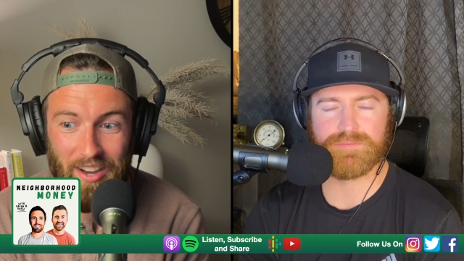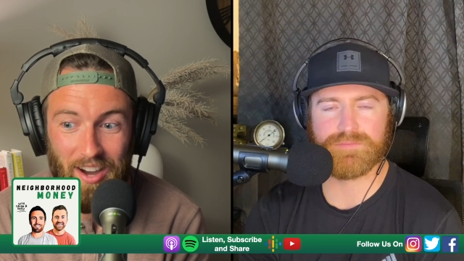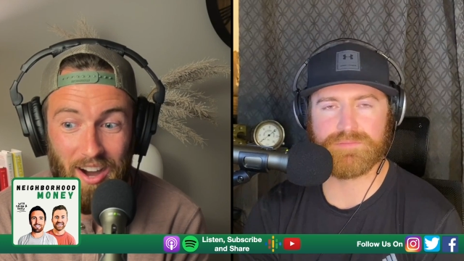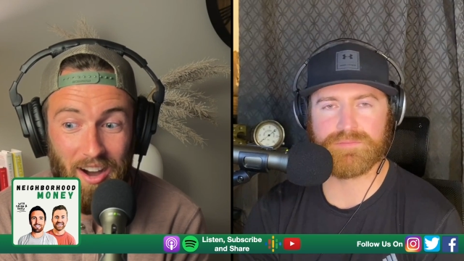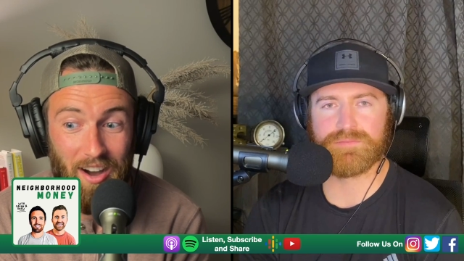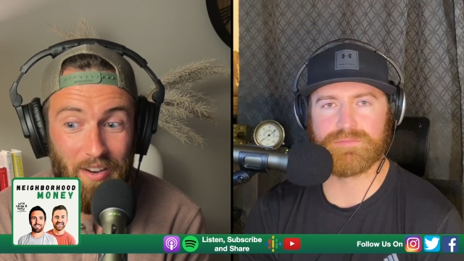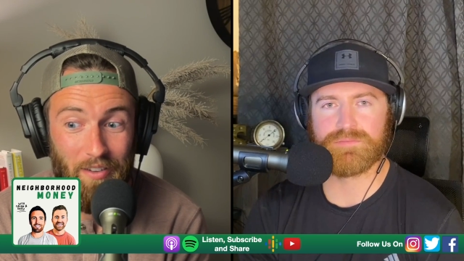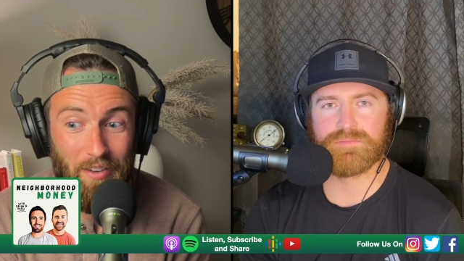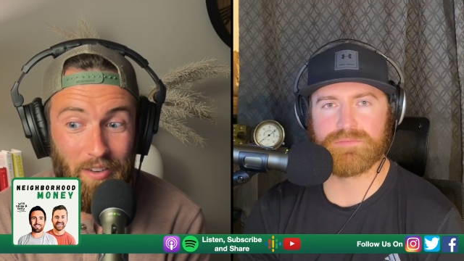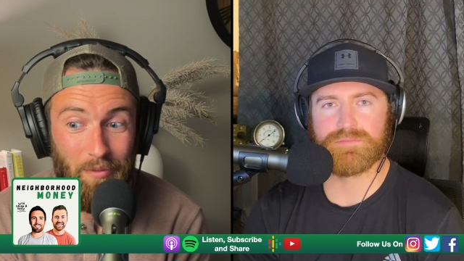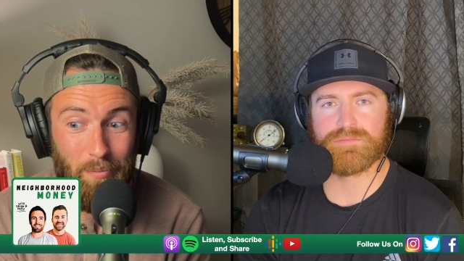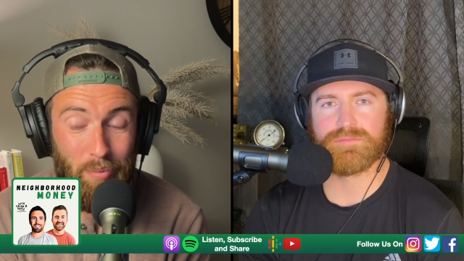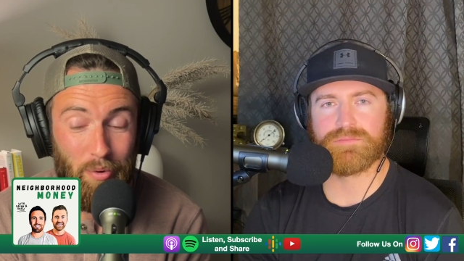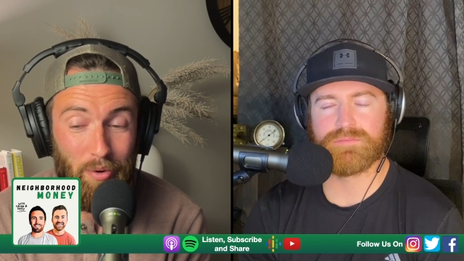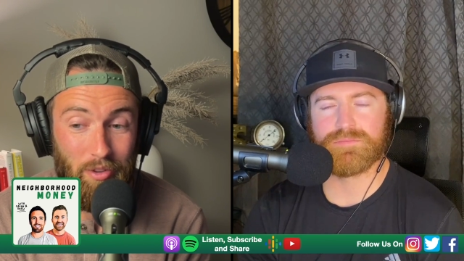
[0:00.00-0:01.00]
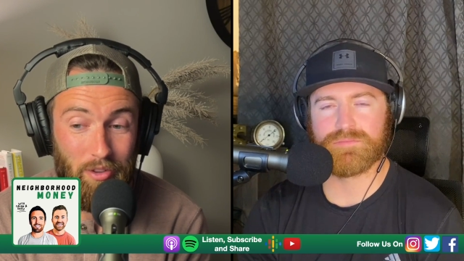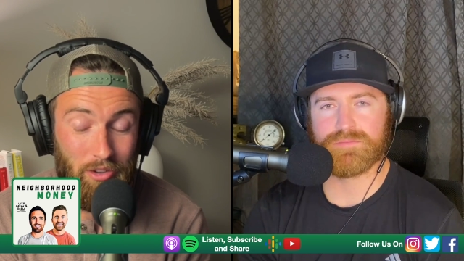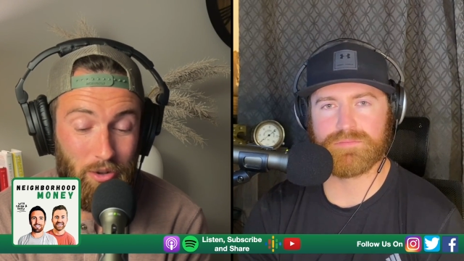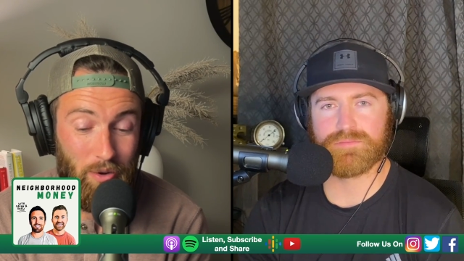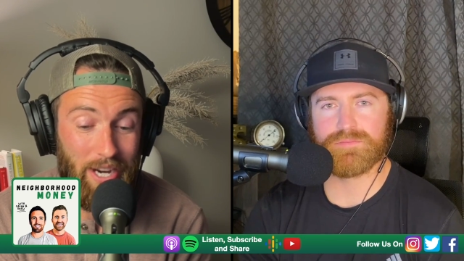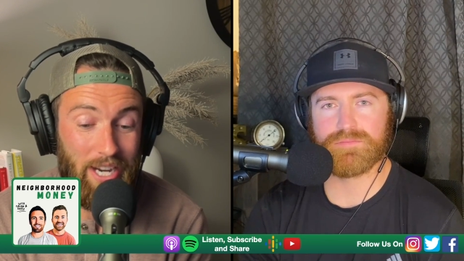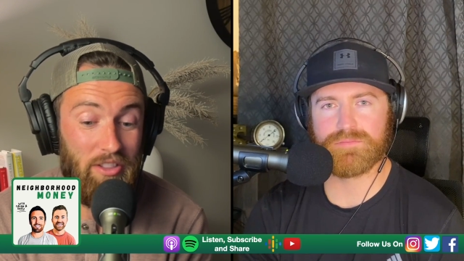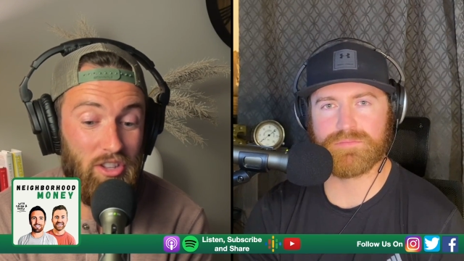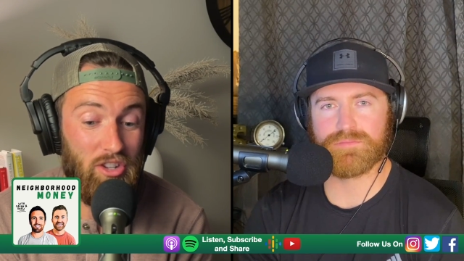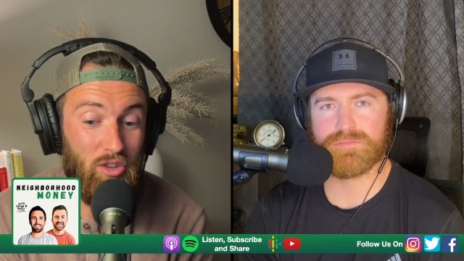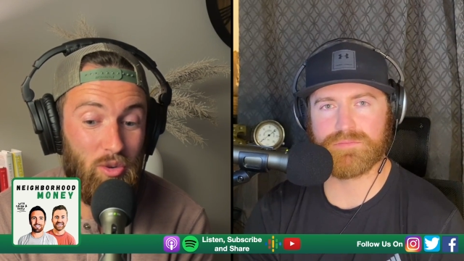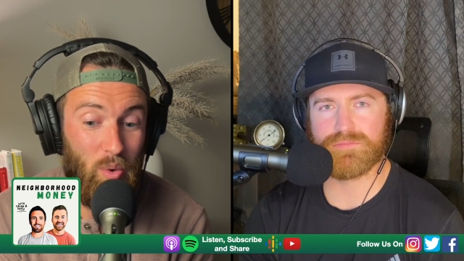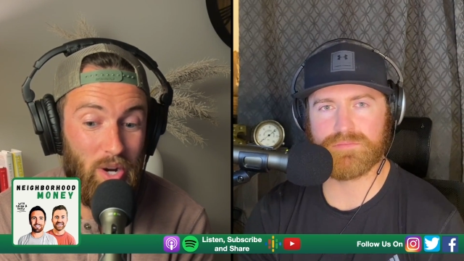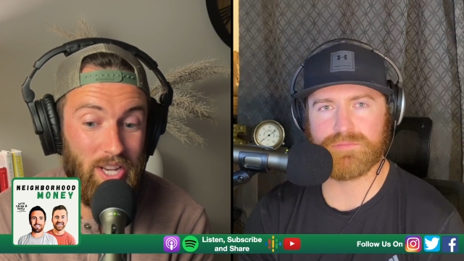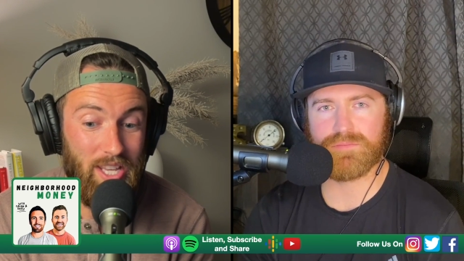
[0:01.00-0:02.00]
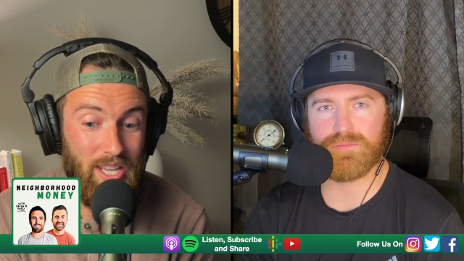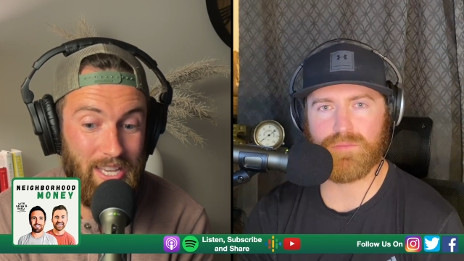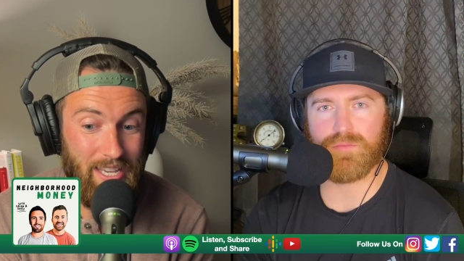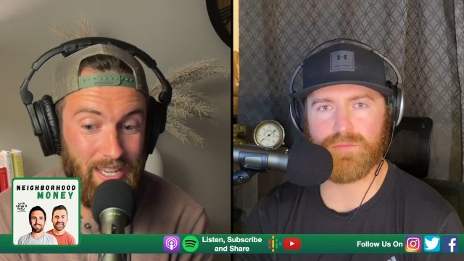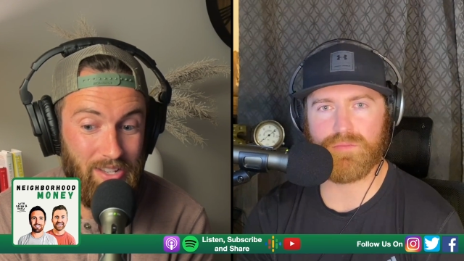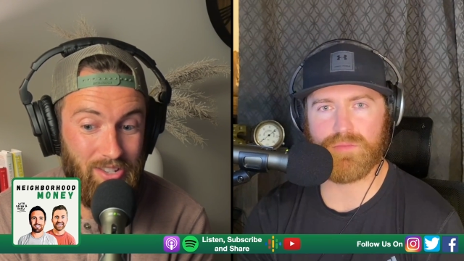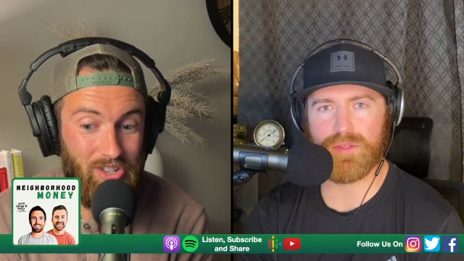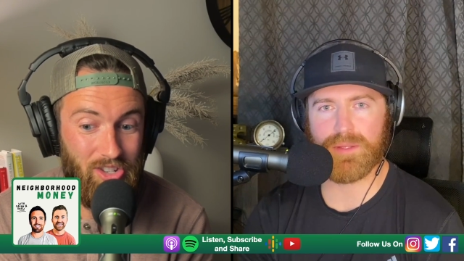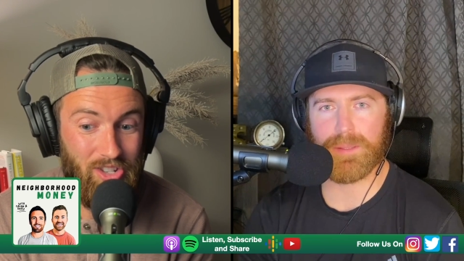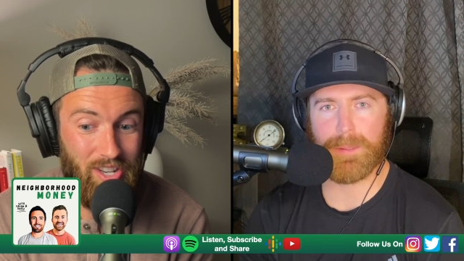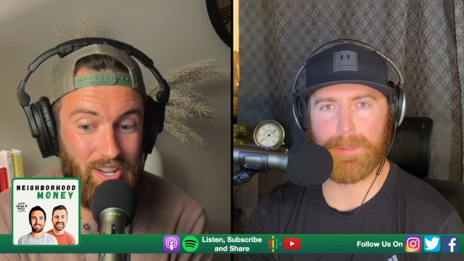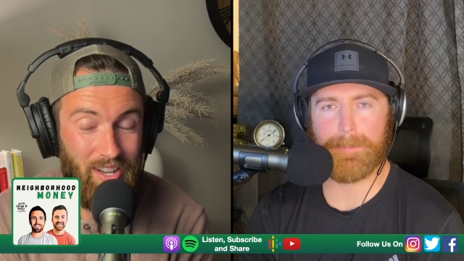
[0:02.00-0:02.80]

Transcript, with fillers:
Speaker 1: Uh, So I got the twenty inch,